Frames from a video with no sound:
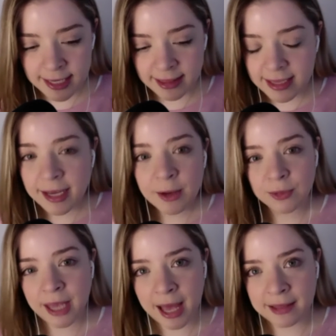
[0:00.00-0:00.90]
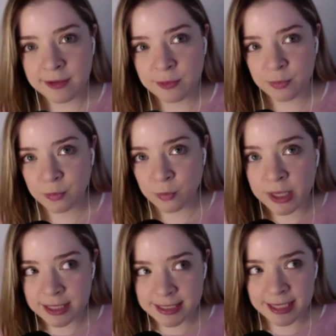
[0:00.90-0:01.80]
and I think I only had this
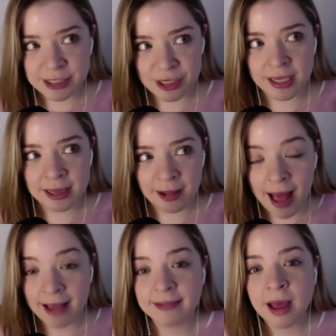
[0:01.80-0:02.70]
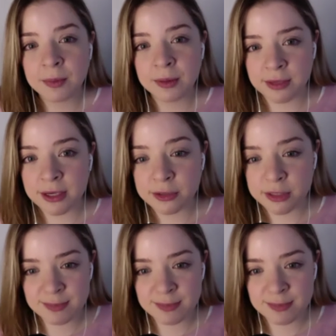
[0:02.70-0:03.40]
realization in the last couple of years,